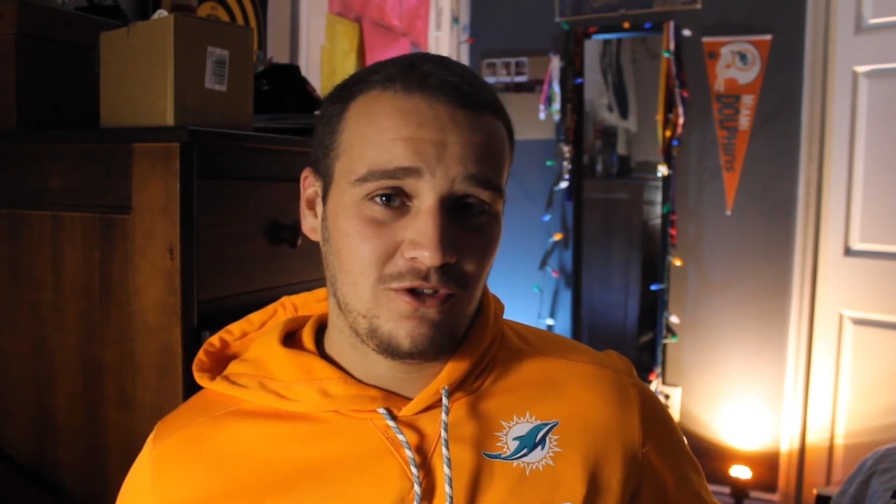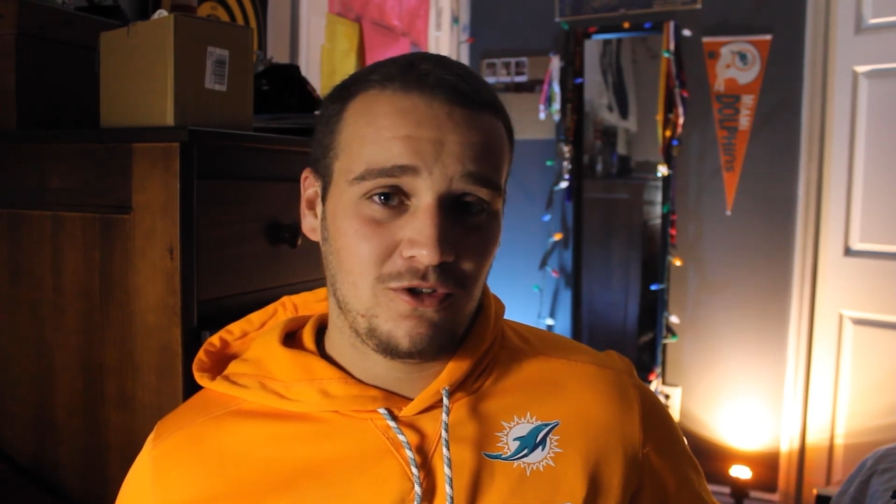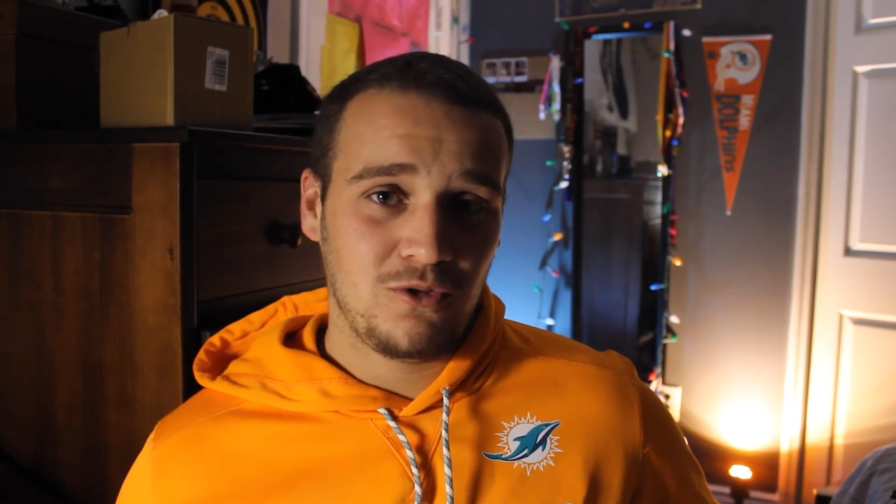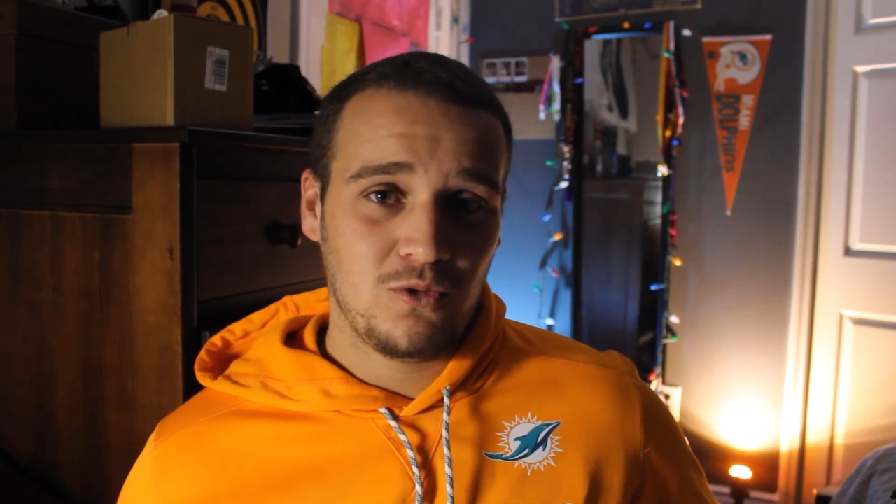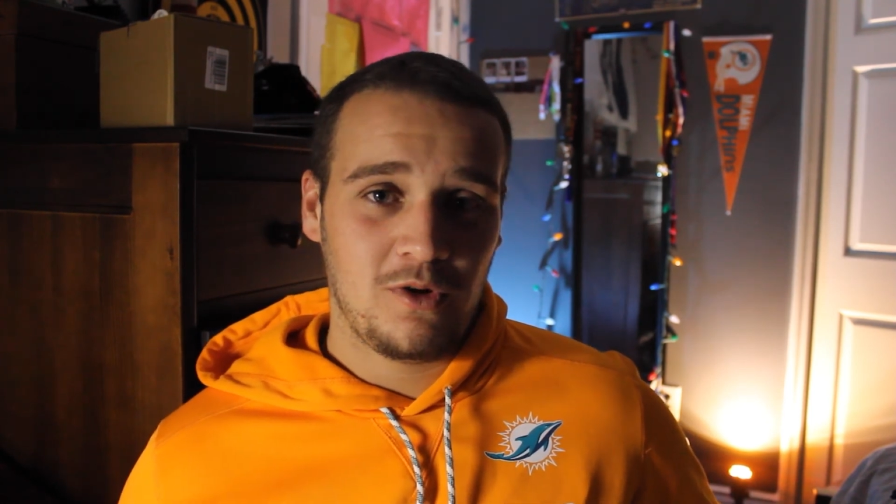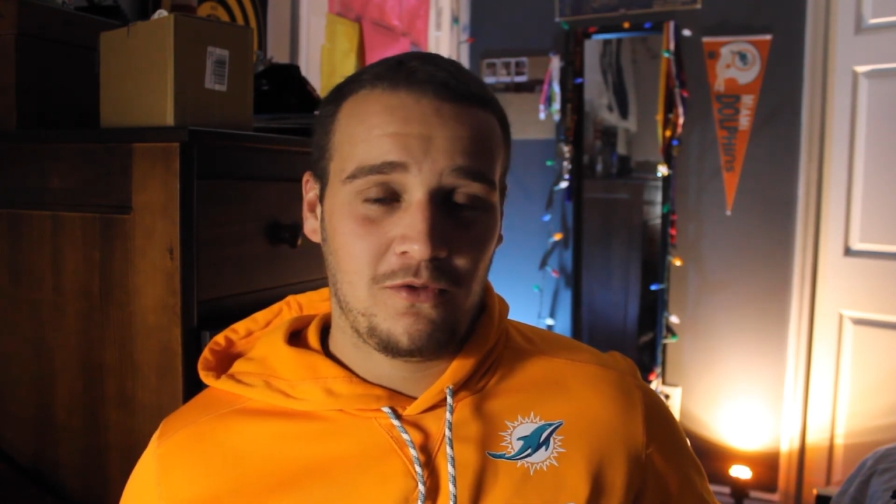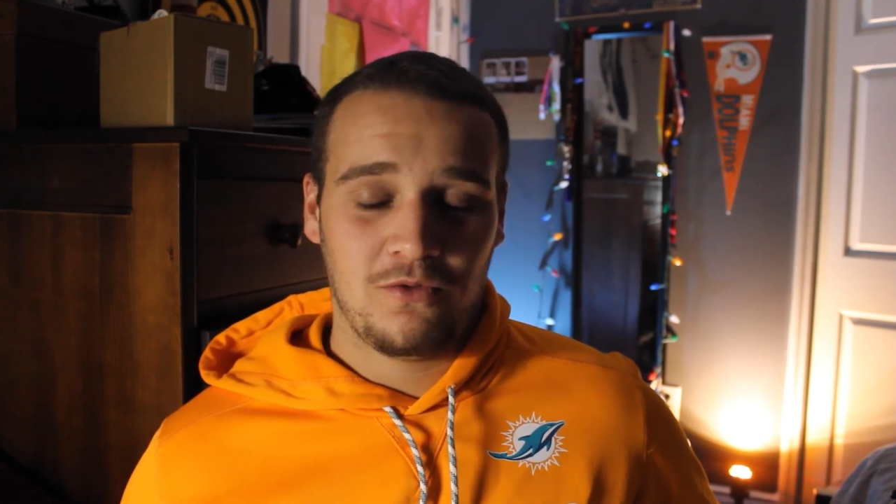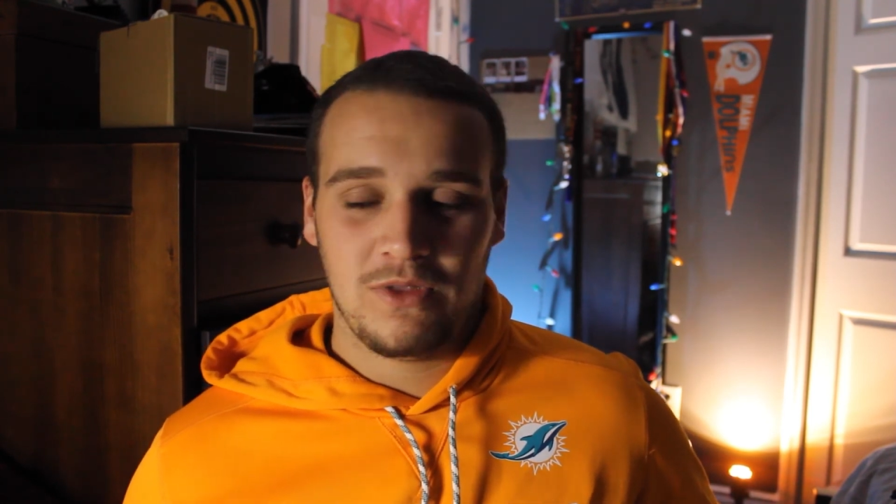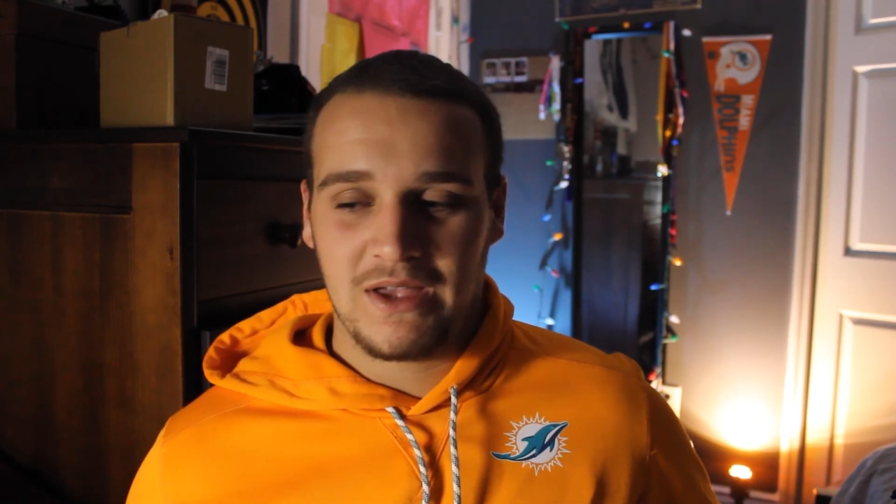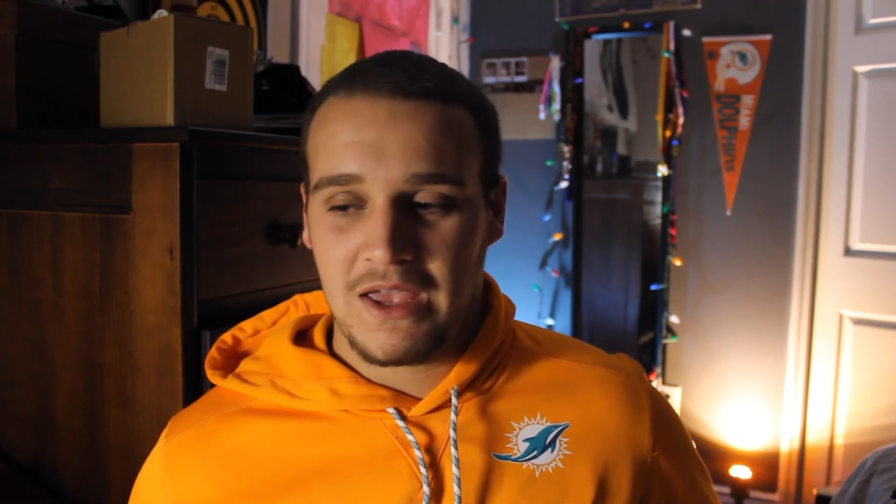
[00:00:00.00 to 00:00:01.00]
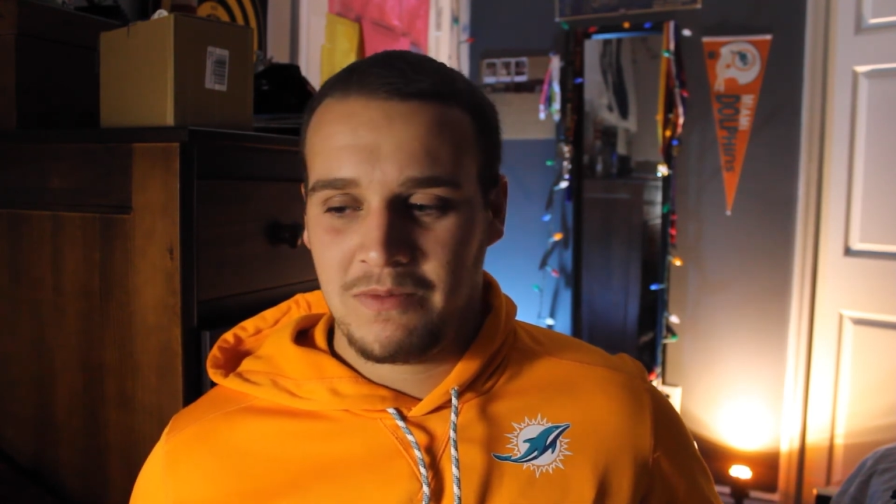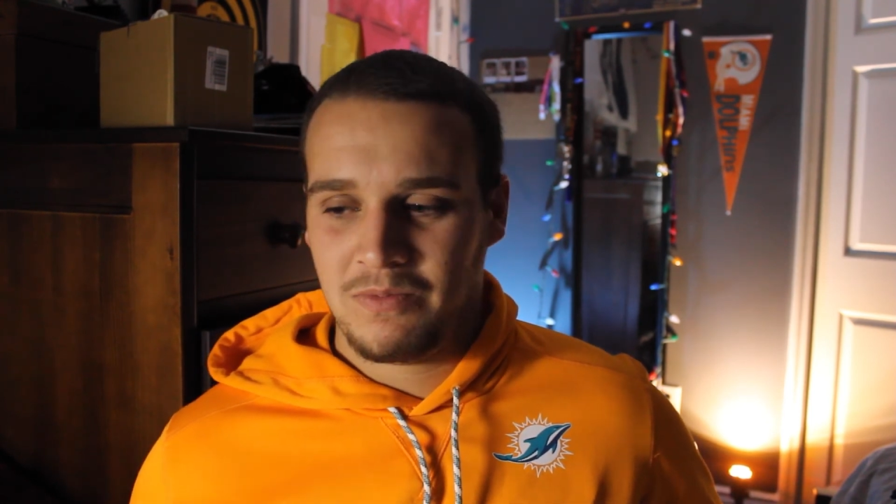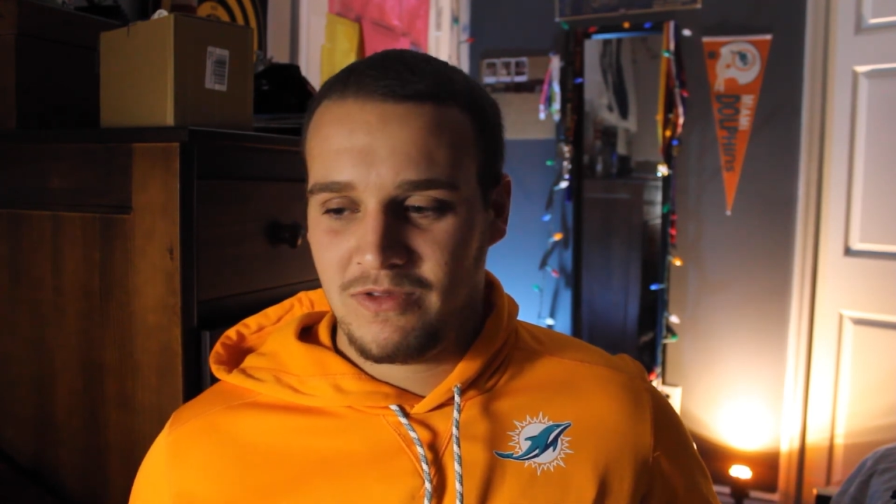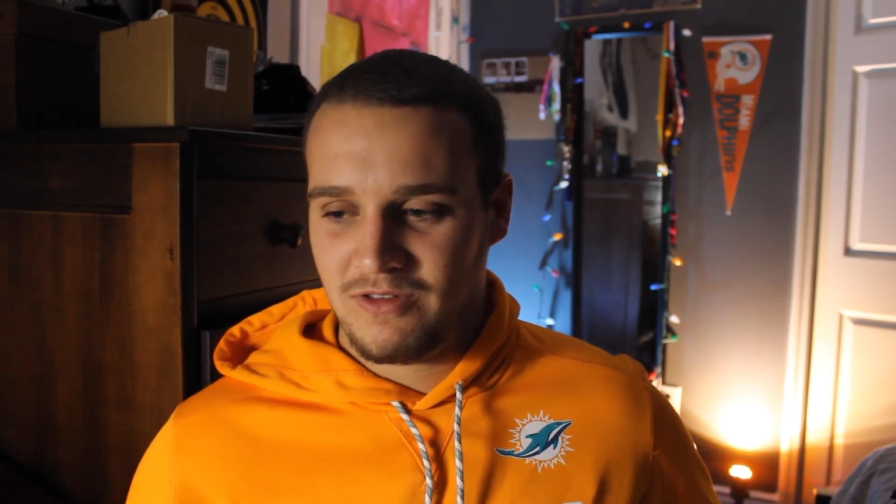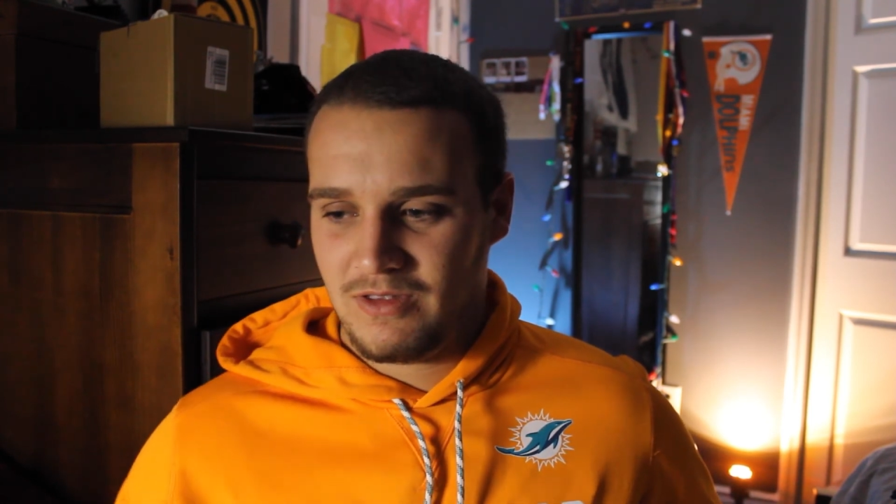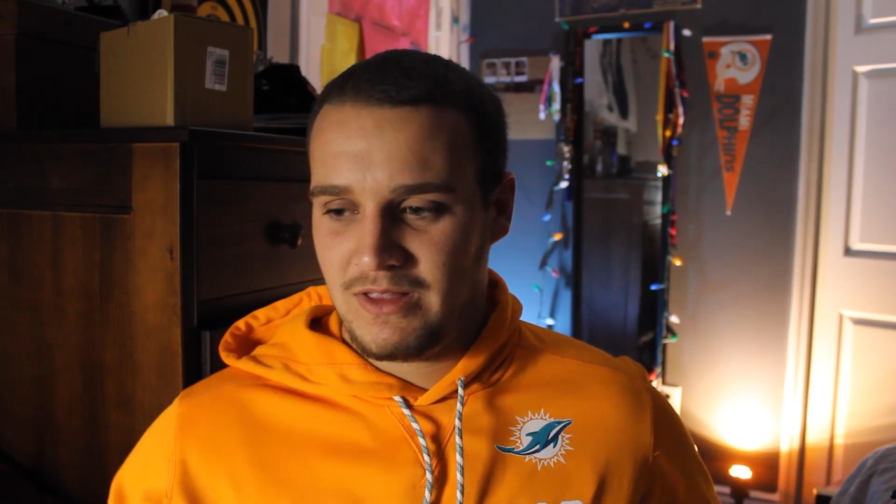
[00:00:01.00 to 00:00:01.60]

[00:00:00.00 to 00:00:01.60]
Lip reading: do with the games,